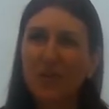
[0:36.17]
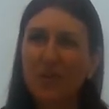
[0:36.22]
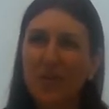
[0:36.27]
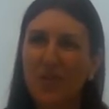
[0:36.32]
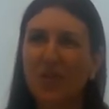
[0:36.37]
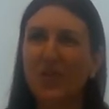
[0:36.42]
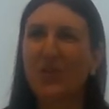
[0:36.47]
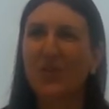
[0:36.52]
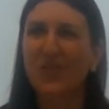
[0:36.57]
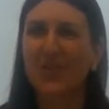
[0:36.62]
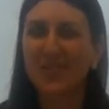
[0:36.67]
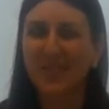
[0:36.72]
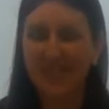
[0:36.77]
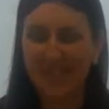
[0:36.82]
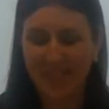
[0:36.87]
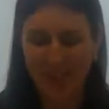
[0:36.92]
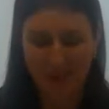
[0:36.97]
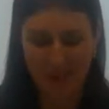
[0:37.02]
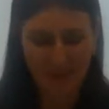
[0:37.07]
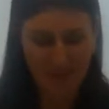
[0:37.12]
children.
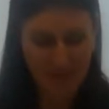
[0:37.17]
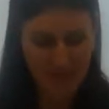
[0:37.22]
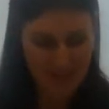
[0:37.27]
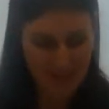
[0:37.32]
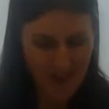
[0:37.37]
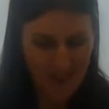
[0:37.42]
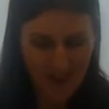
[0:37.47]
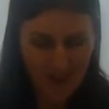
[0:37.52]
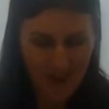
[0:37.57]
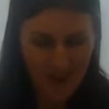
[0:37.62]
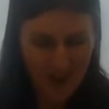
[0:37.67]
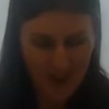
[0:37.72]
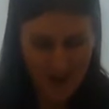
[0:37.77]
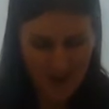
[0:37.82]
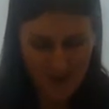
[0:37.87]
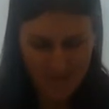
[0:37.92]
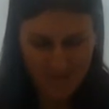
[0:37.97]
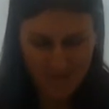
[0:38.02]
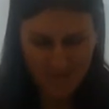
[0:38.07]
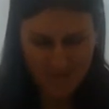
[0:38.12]
So,
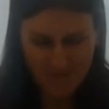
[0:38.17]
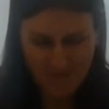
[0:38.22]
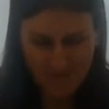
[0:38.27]
um,